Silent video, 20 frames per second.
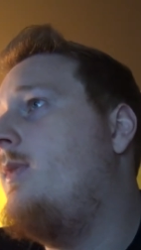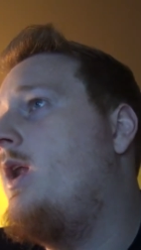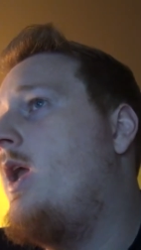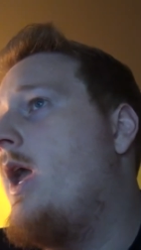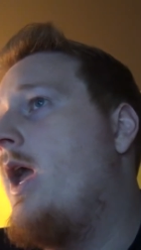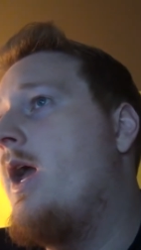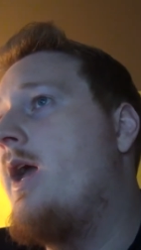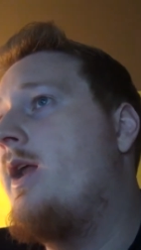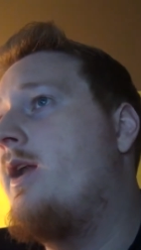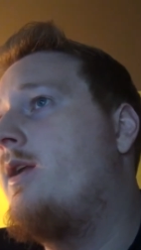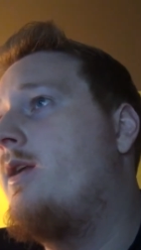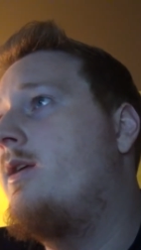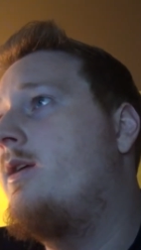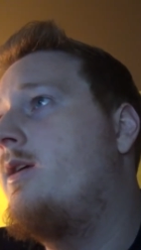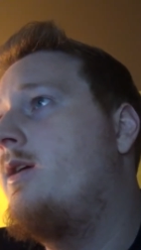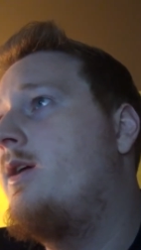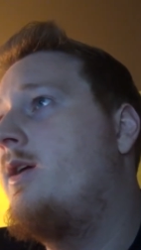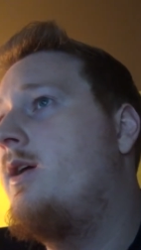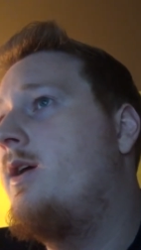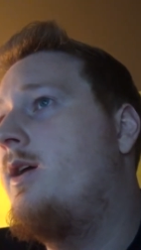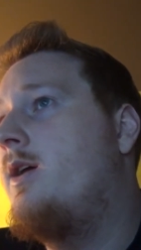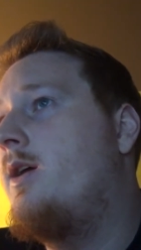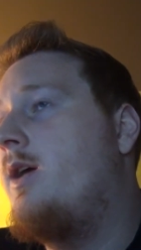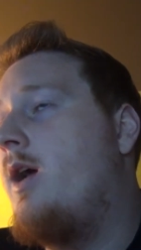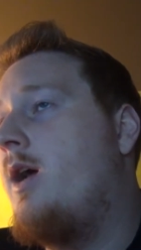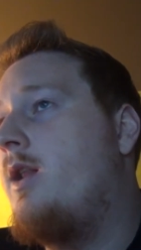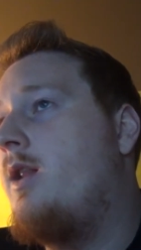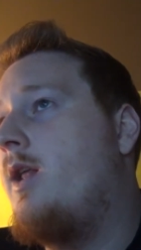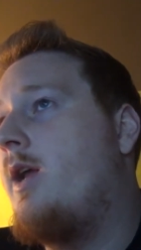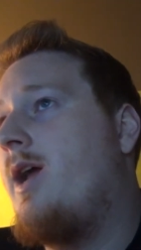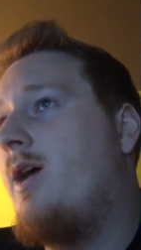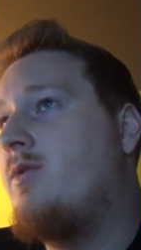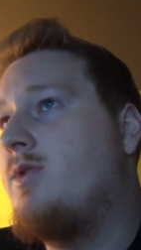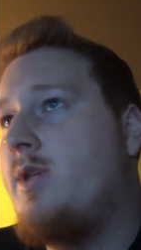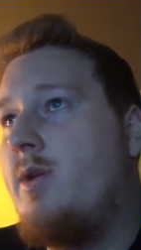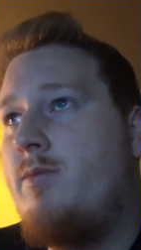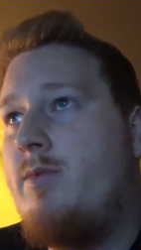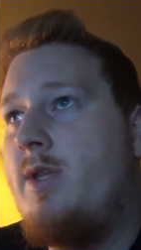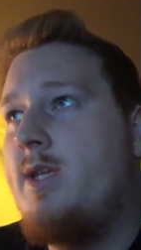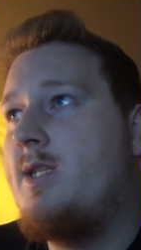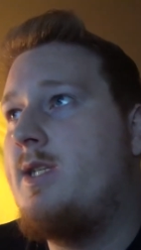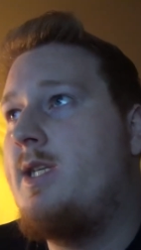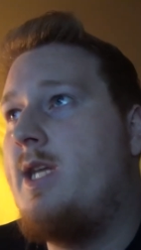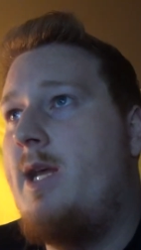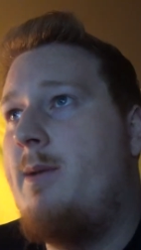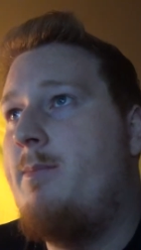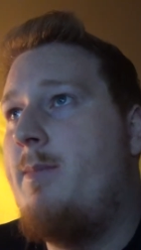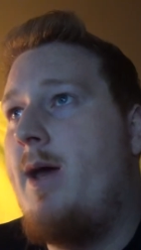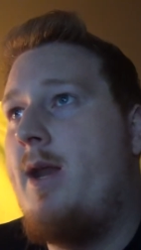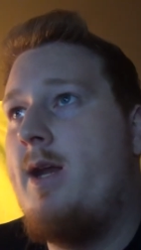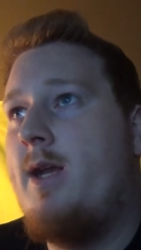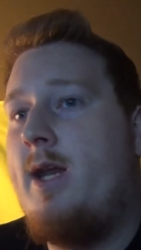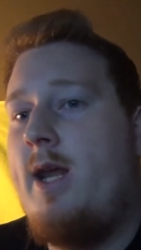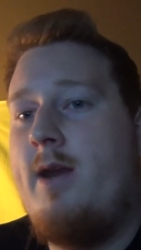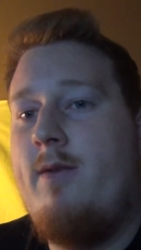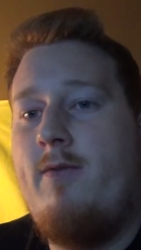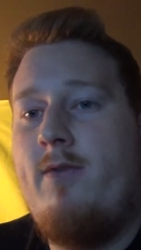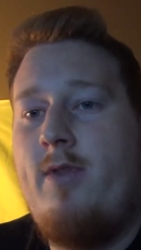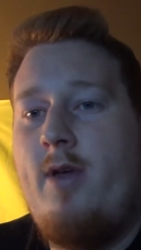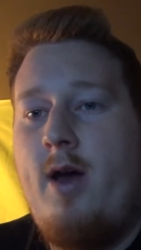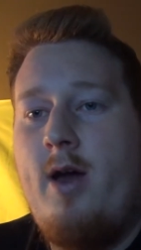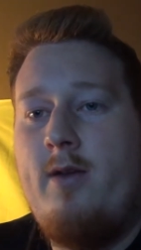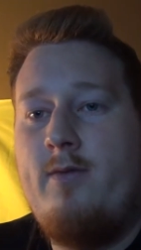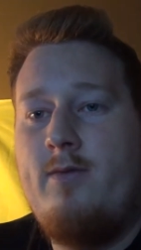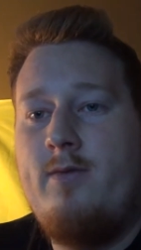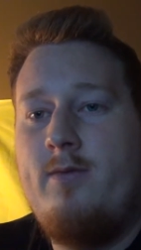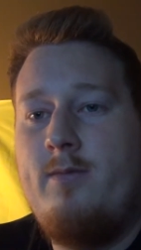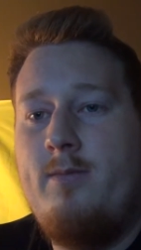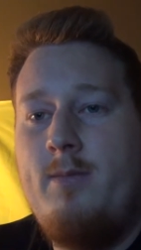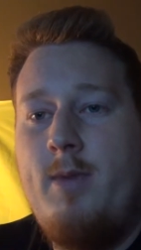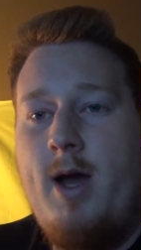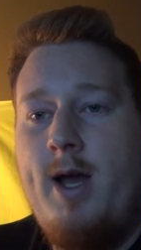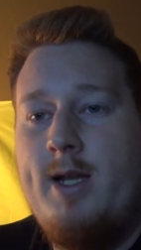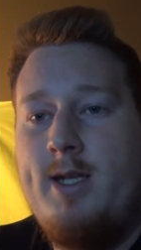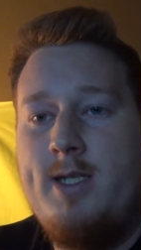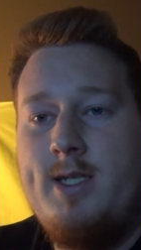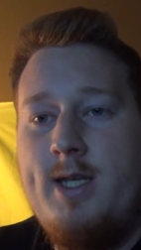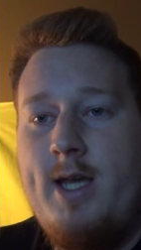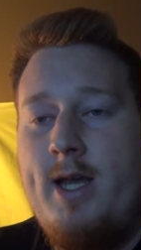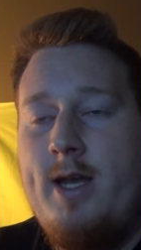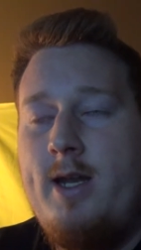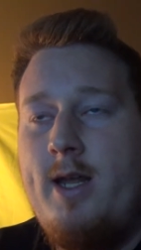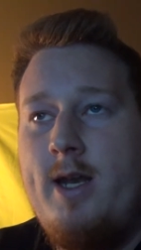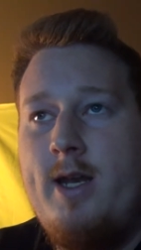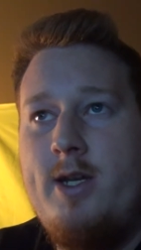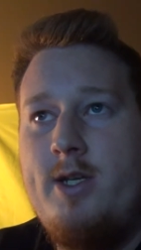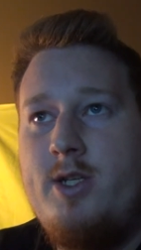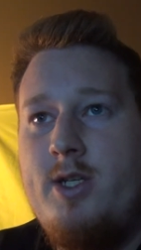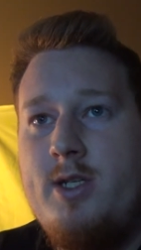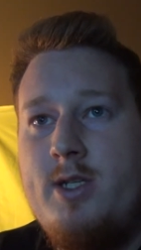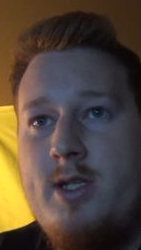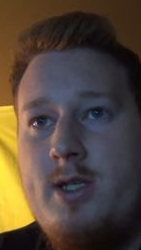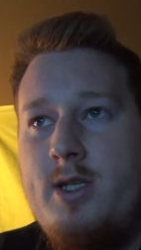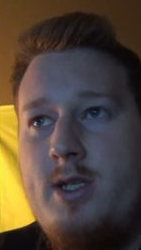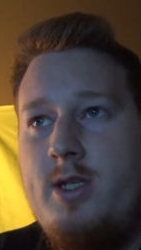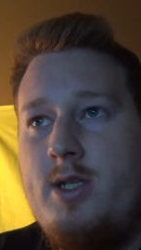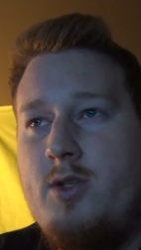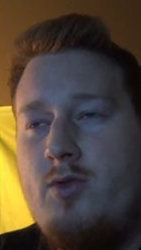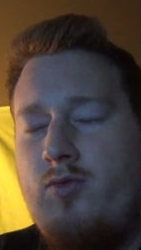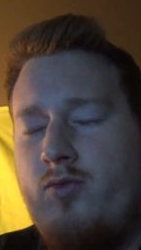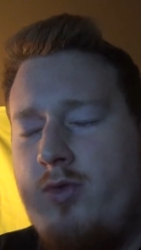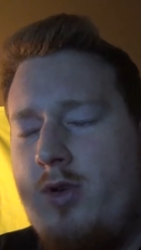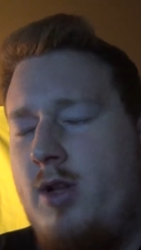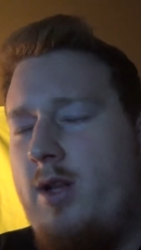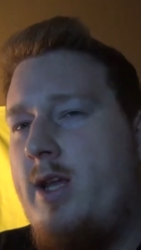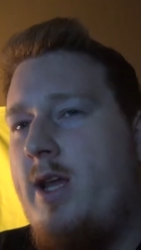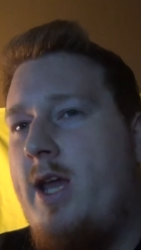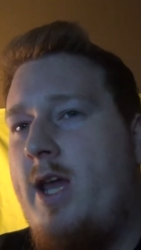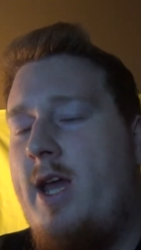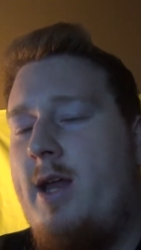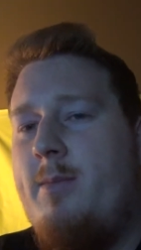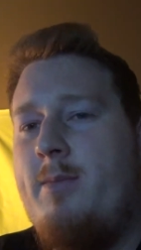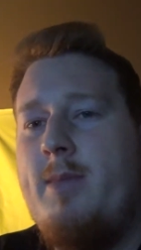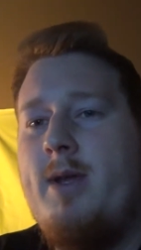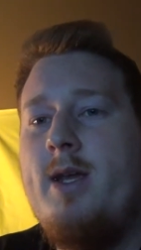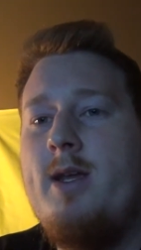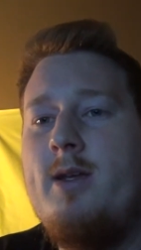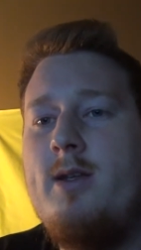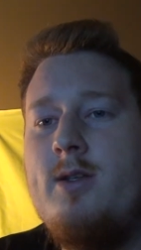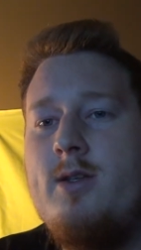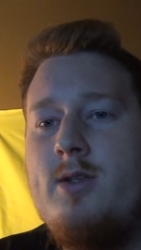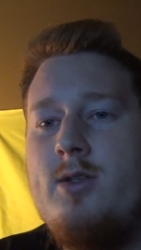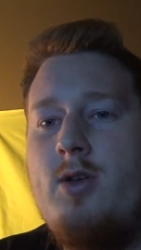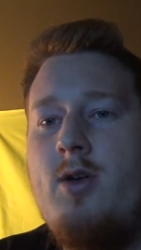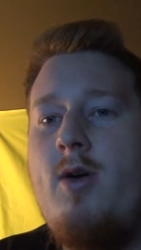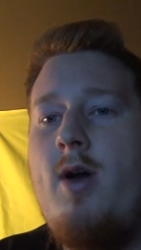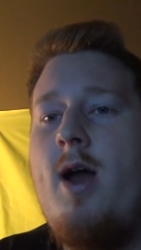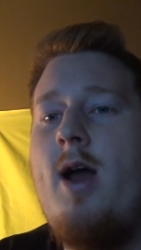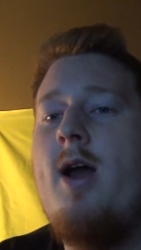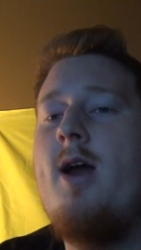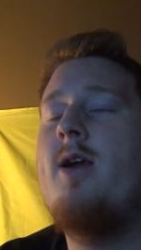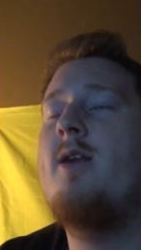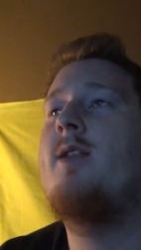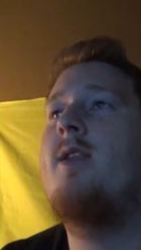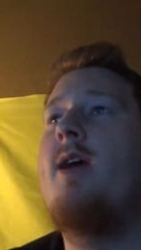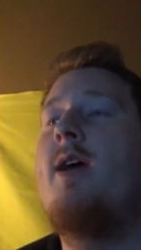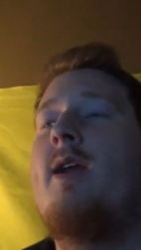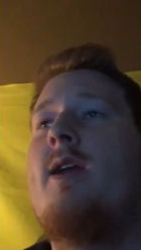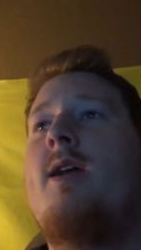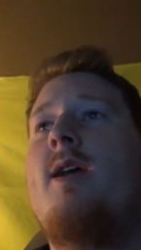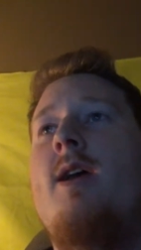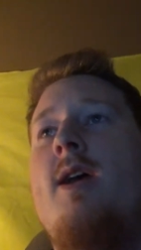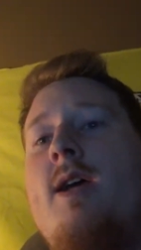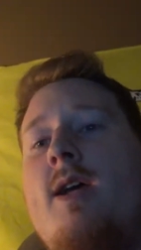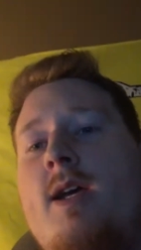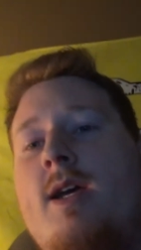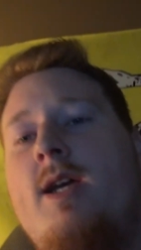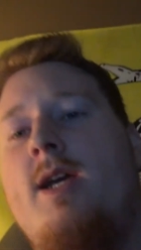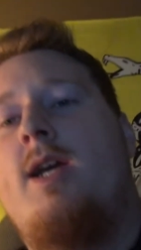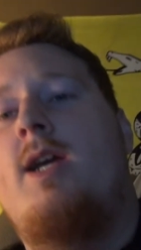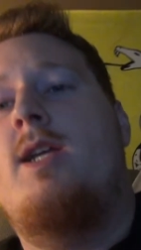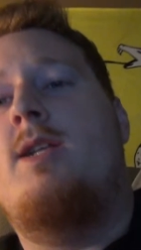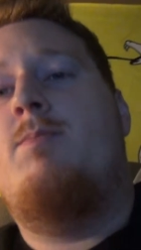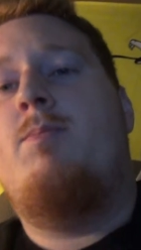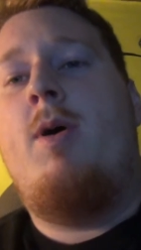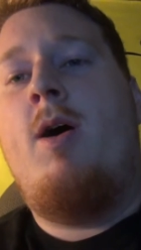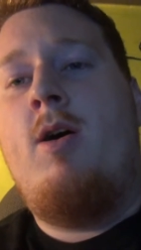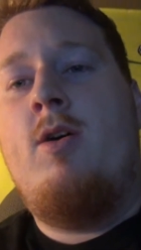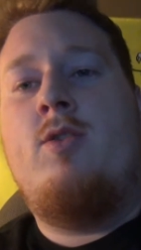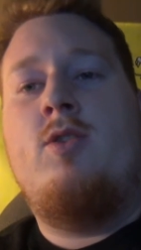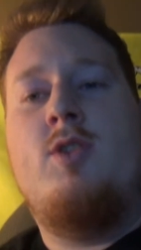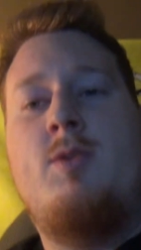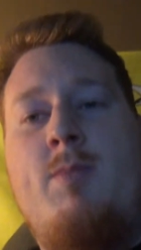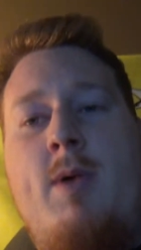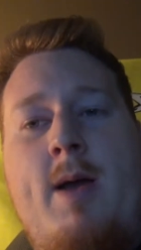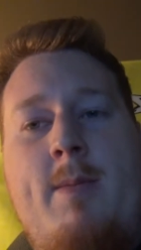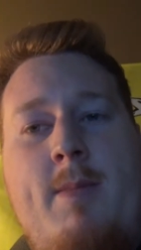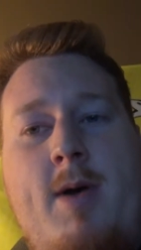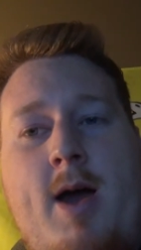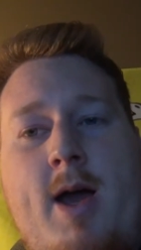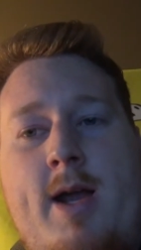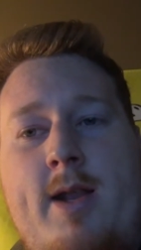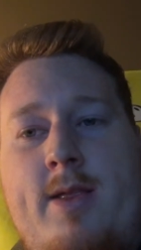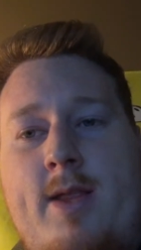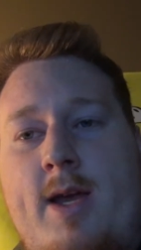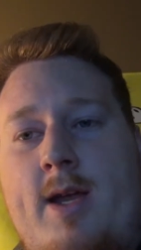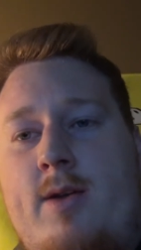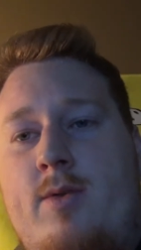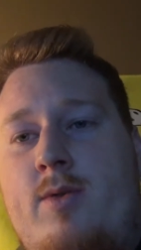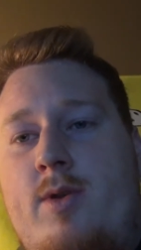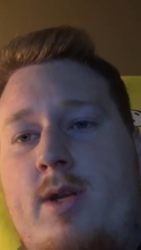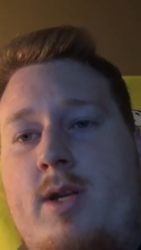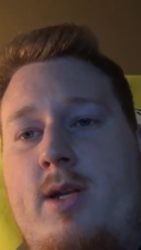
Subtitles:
And like I was in this deep meditative thought of mindset, and it just really hit me so hard that it boggles my mind that